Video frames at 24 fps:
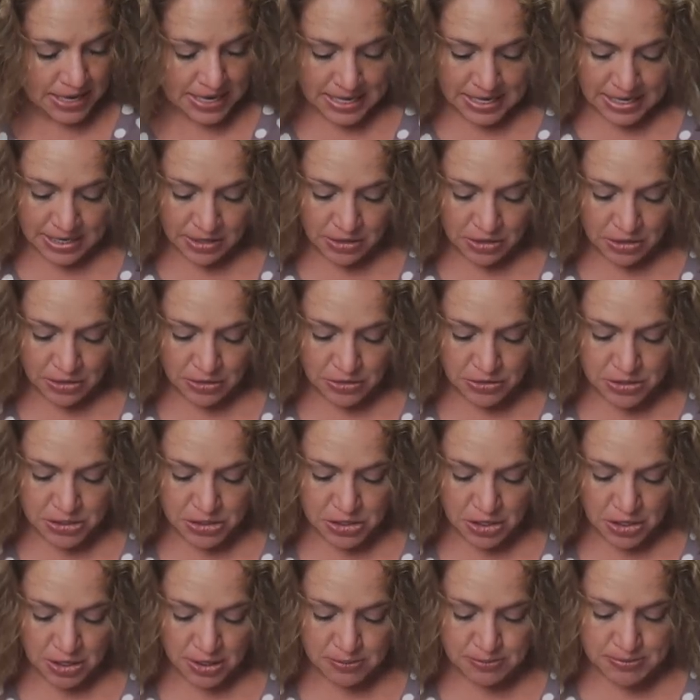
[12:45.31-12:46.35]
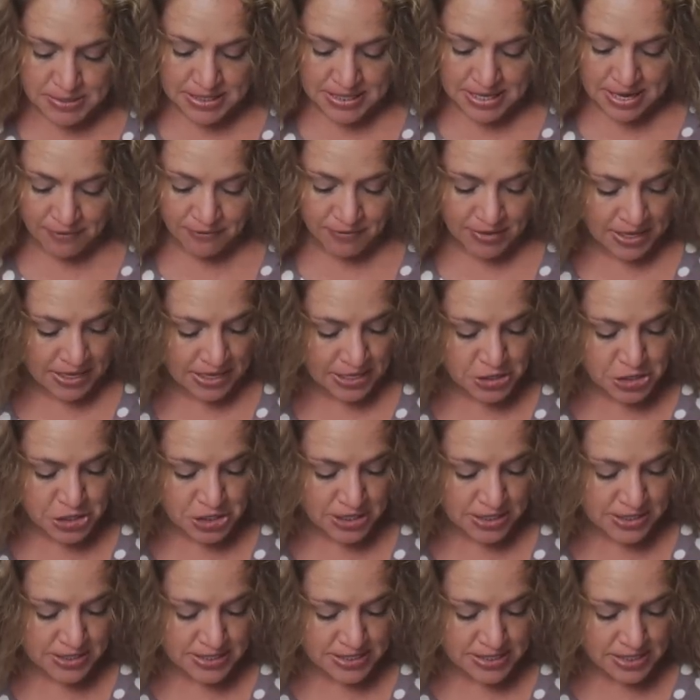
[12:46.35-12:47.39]
It includes terms and
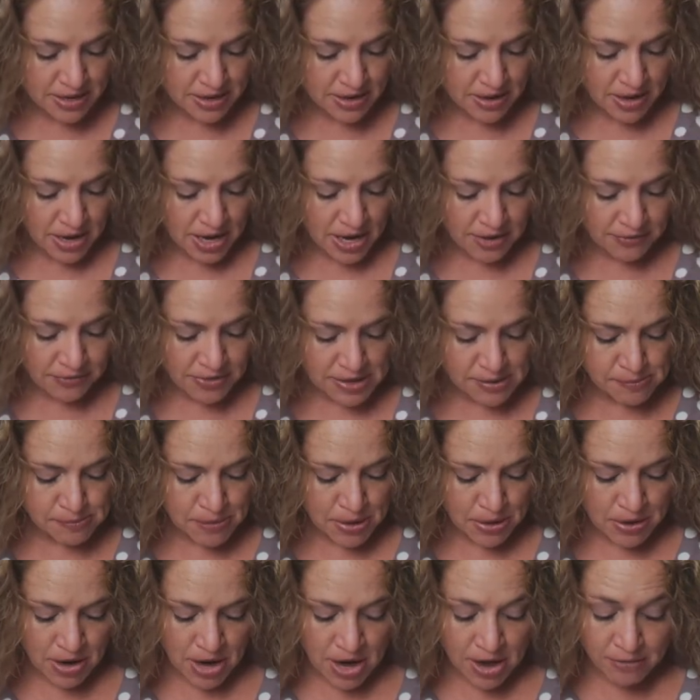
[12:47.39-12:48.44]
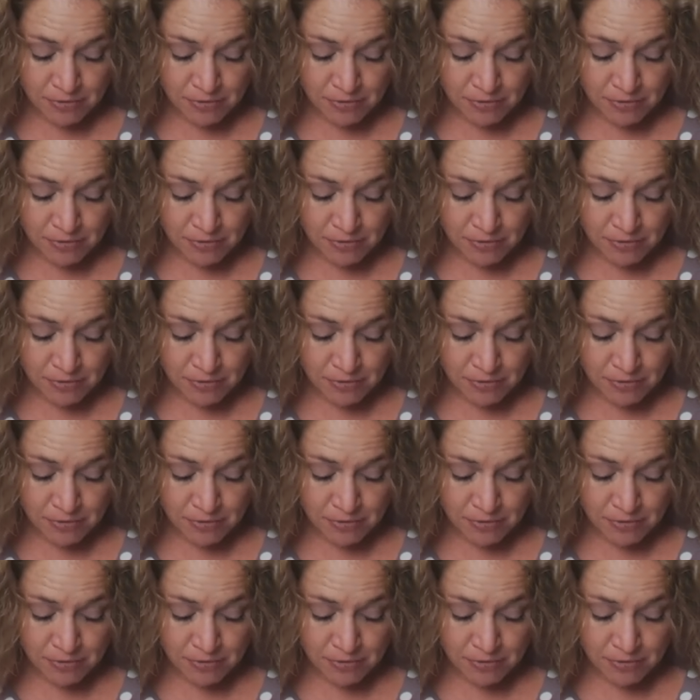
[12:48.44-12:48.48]
definitions of, the,